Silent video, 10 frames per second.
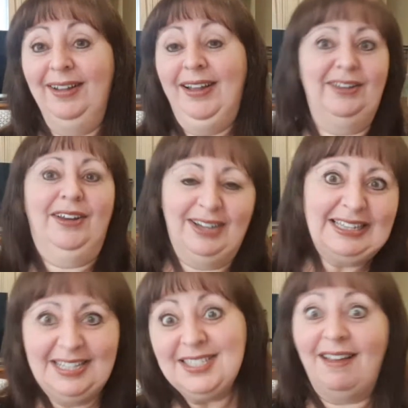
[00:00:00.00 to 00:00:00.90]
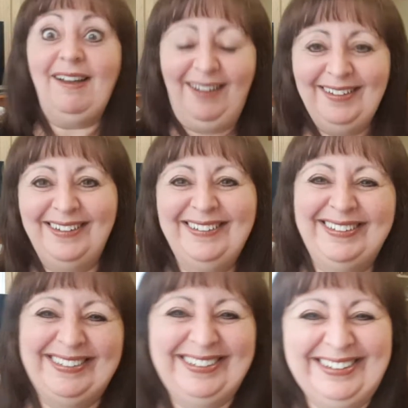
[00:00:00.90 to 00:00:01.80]
how do you like this?
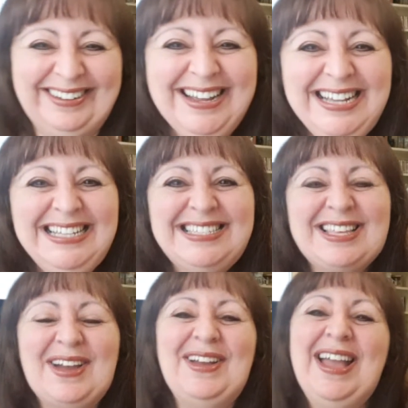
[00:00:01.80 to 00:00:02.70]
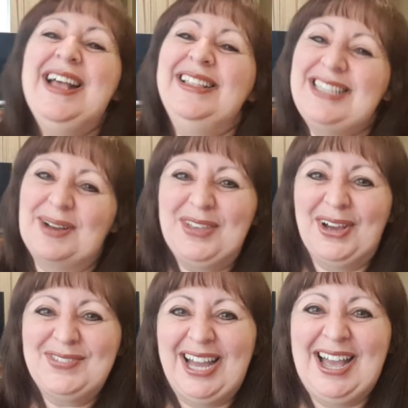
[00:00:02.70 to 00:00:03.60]
So
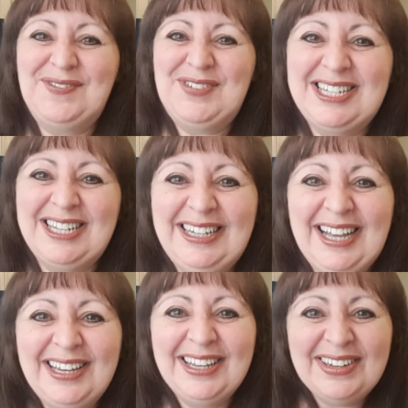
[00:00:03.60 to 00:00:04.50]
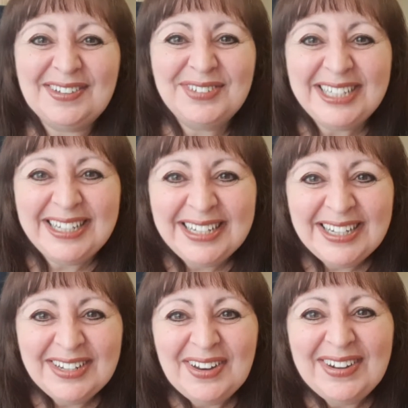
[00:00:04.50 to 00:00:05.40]
sometimes I have to delete. Hello, lovely.
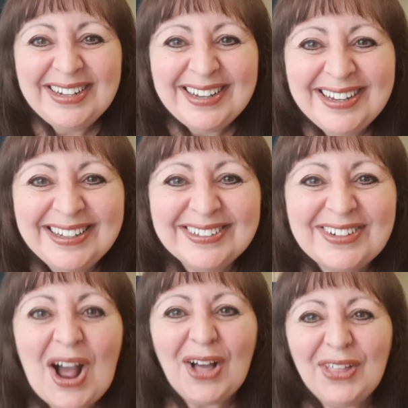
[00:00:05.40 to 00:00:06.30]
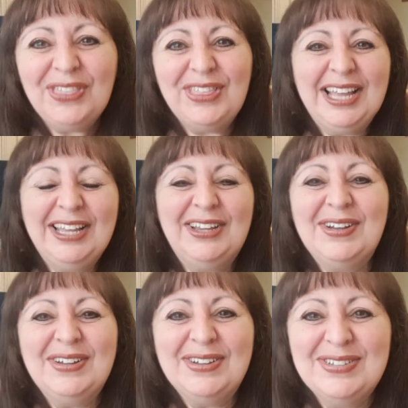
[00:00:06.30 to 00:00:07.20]
Oh, thank
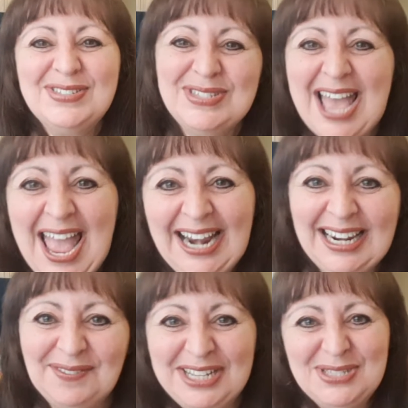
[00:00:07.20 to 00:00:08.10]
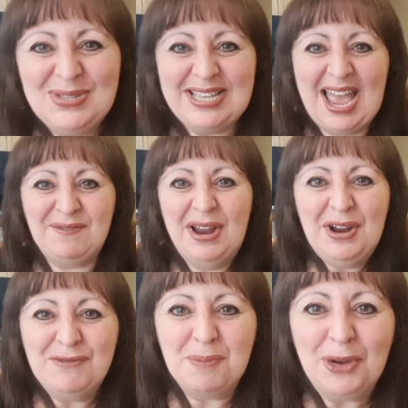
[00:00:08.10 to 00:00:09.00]
you, Suzanne, lovely Suzanne
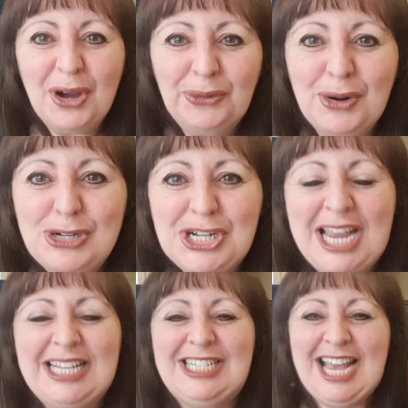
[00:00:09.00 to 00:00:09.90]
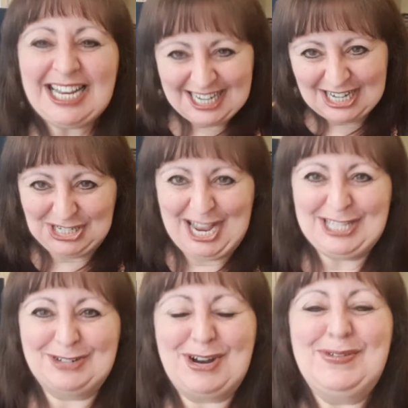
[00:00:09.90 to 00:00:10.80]
from God Crochet and Chatter. She
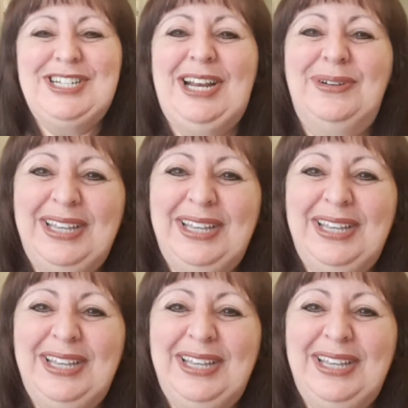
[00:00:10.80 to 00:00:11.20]
has her own channel